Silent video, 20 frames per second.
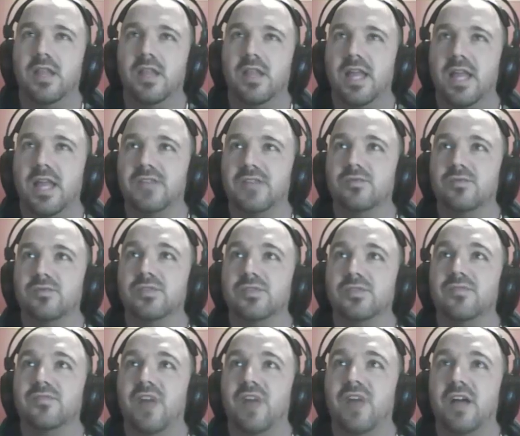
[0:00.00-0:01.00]
And that last row
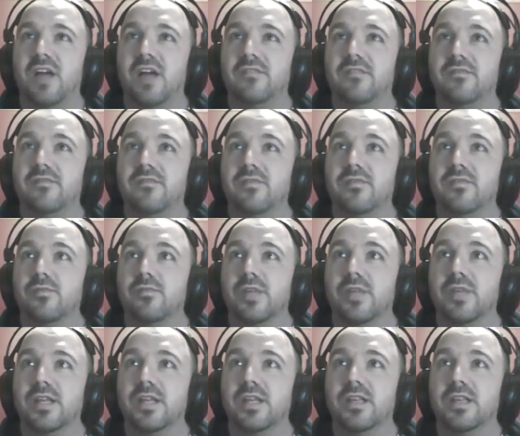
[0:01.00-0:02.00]
is 5,
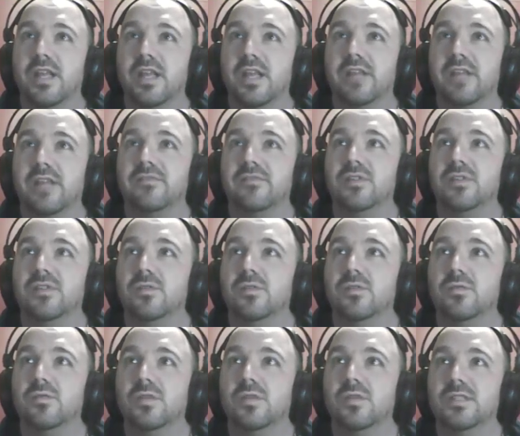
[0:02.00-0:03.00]
3, negative
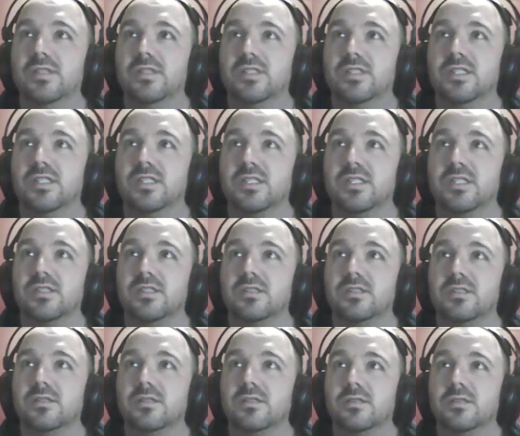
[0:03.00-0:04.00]
2, and
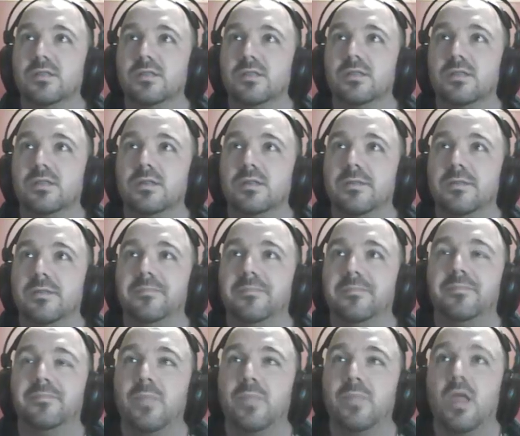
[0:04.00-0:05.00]
6.
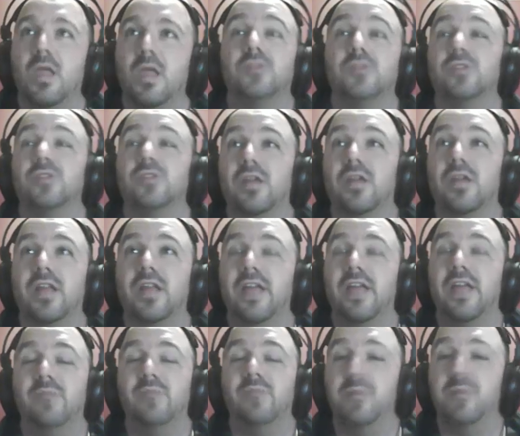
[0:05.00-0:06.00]
So now that
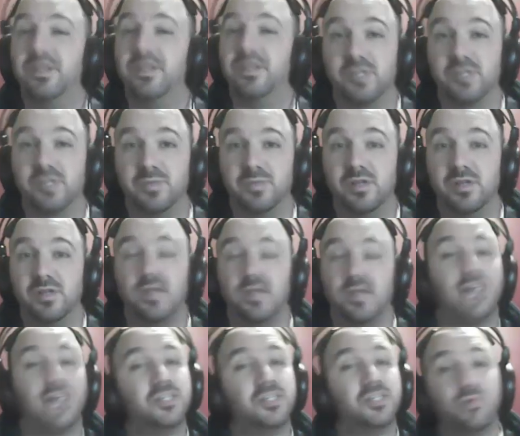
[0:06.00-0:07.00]
I have my matrix
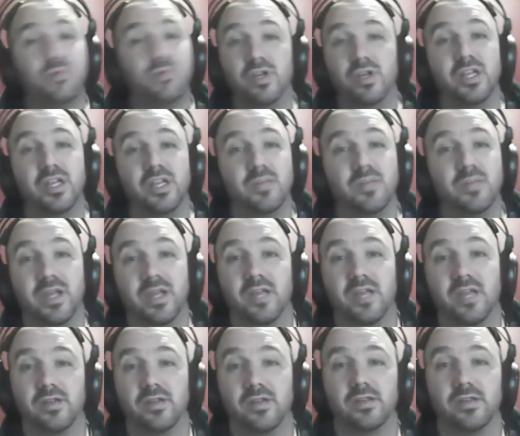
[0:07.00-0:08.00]
built, I just put it into my
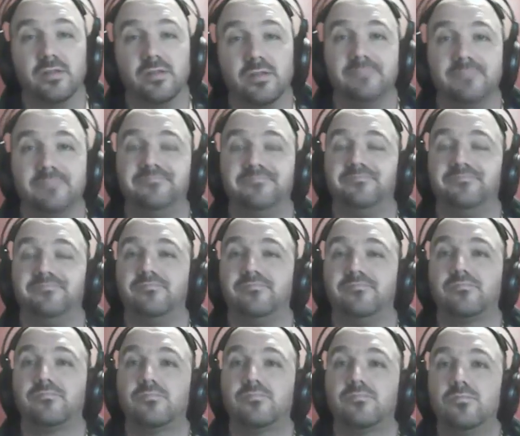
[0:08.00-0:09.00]
calculator.
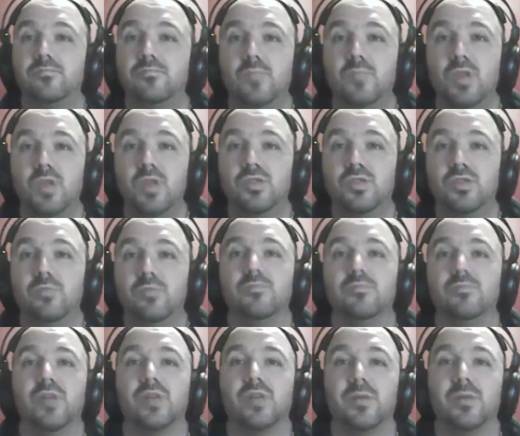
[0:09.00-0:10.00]
So
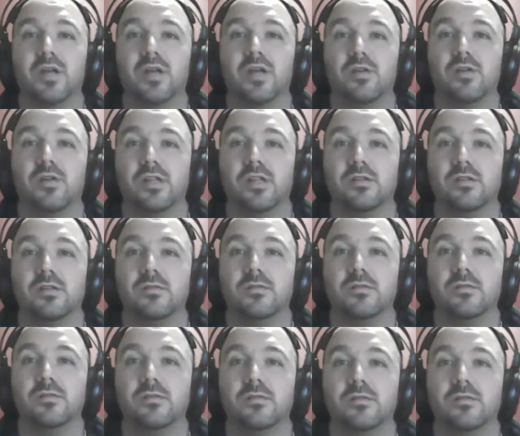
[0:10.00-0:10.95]
bring up my calculator,